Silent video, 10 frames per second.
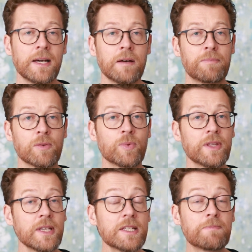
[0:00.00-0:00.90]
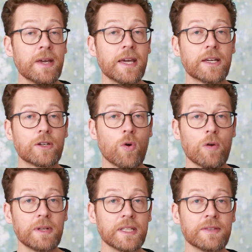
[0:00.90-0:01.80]
But with these big core
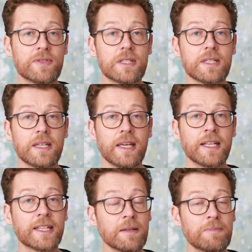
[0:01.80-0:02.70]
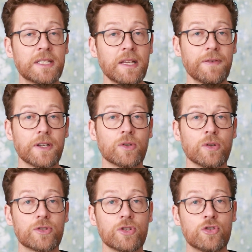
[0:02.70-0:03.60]
beliefs, it can be
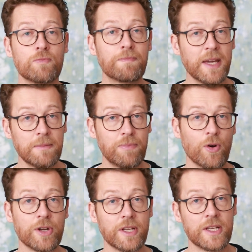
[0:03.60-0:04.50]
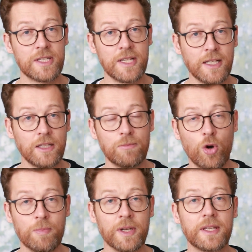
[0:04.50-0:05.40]
difficult to pinpoint a single
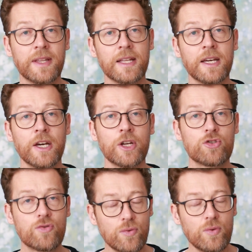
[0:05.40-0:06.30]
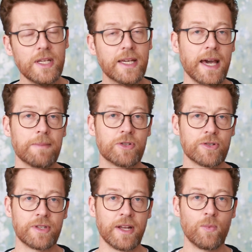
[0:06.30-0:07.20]
moment that truly
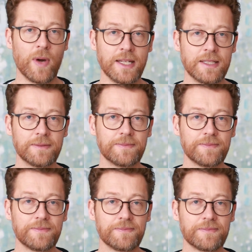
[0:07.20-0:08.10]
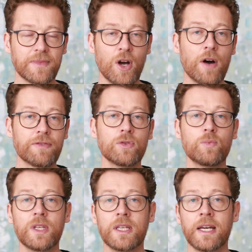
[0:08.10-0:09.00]
captures their weight. Often
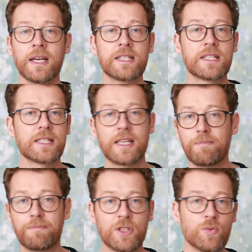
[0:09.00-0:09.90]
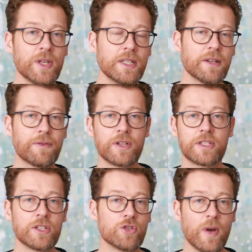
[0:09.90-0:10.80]
we skip between different
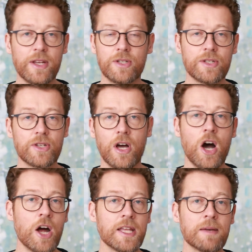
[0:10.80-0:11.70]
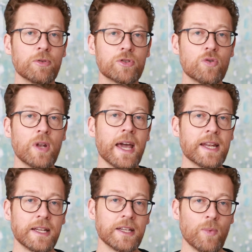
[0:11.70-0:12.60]
situations, unable to
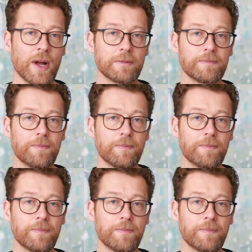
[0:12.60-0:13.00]
land anywhere.